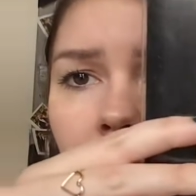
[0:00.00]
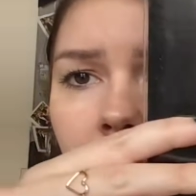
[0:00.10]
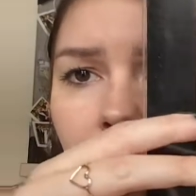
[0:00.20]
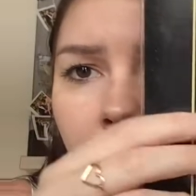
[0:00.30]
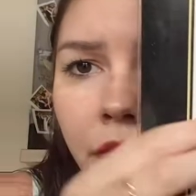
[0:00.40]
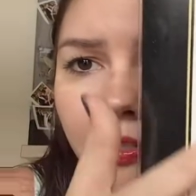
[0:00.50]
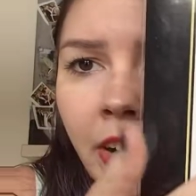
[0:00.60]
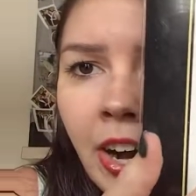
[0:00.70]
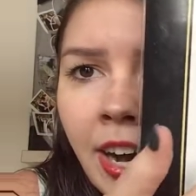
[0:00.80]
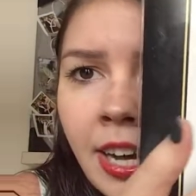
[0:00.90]
The
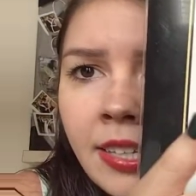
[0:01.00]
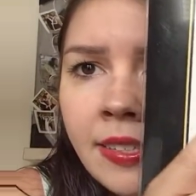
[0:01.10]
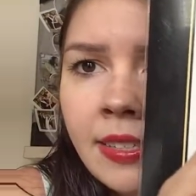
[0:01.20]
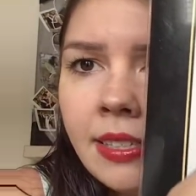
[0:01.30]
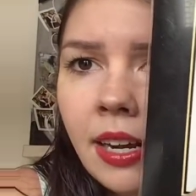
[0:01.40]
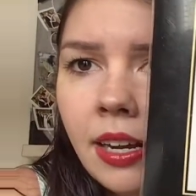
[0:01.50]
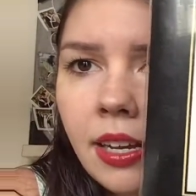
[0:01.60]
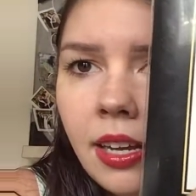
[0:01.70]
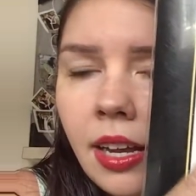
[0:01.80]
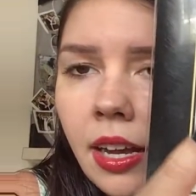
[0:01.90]
vase,
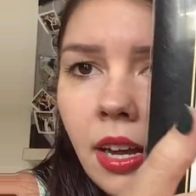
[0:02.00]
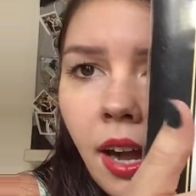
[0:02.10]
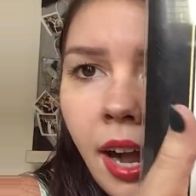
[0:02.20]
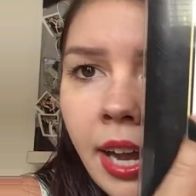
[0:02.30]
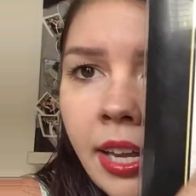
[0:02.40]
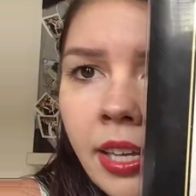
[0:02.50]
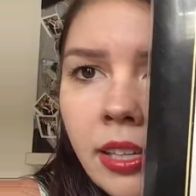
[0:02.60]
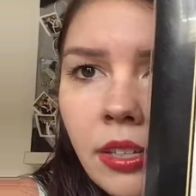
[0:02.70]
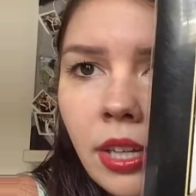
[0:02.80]
I